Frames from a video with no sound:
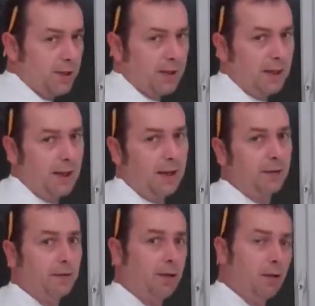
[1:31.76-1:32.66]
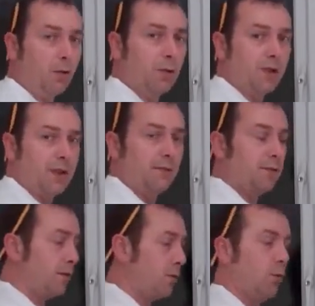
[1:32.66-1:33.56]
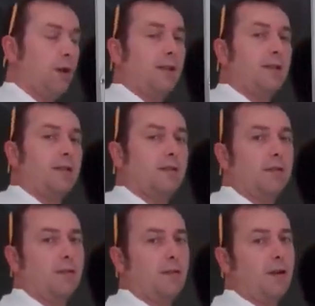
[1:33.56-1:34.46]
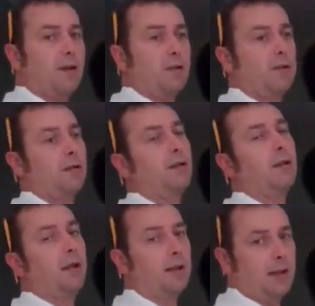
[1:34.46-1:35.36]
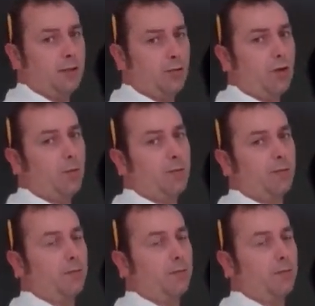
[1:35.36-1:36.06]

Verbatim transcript: write it down, and always give us width first and then drop.